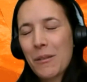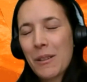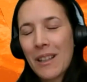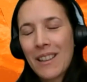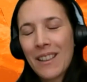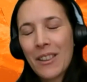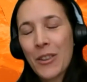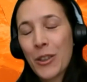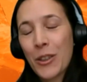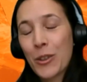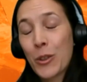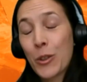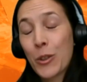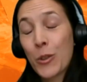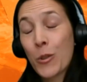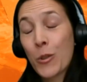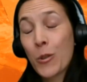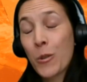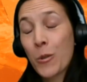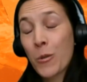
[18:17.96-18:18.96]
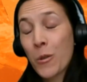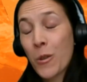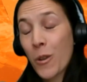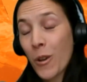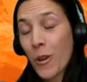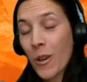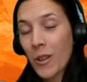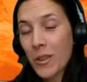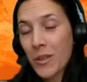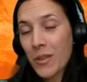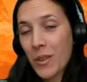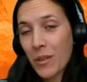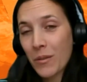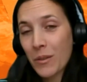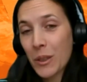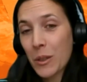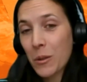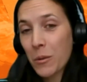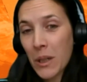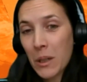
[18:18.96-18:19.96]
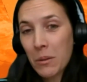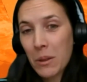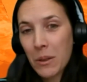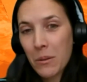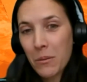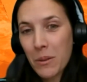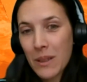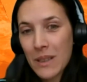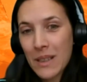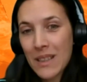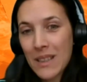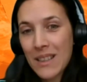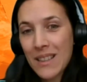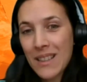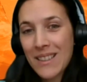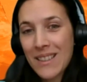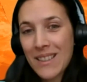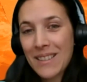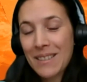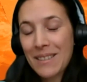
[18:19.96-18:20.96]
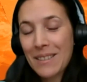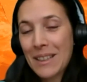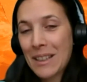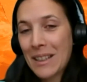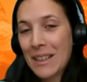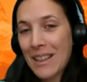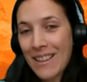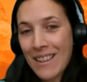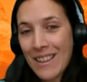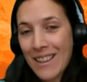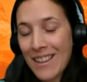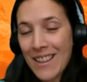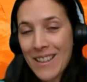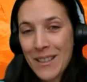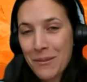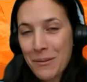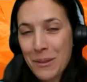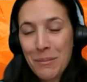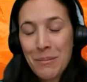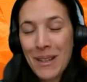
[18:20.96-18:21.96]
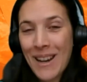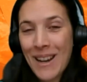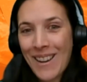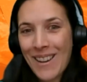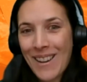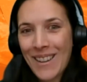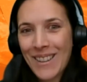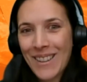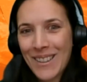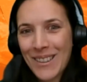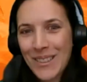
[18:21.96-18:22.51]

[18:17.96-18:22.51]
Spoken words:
well, the cost of a query was extremely high.